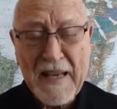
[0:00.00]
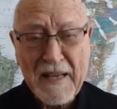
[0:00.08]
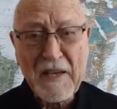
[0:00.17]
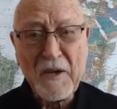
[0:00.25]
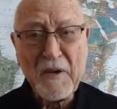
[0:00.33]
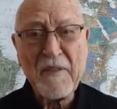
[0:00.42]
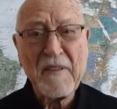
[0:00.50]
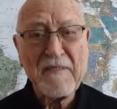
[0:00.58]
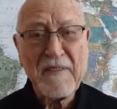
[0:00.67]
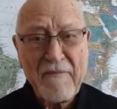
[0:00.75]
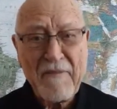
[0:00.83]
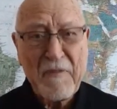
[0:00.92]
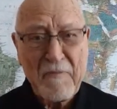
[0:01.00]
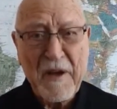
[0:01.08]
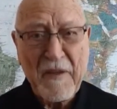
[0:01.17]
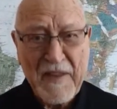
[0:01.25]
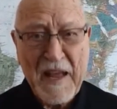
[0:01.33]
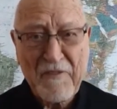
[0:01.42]
Hello, the seventh
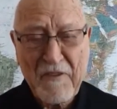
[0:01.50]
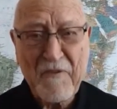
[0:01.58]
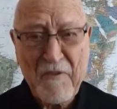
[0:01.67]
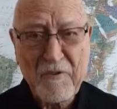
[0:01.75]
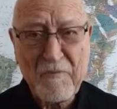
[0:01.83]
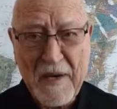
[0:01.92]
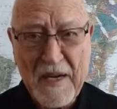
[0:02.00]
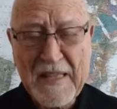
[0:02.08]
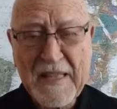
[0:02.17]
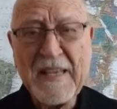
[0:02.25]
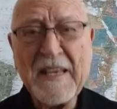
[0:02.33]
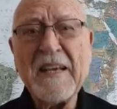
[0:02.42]
month, not the first month.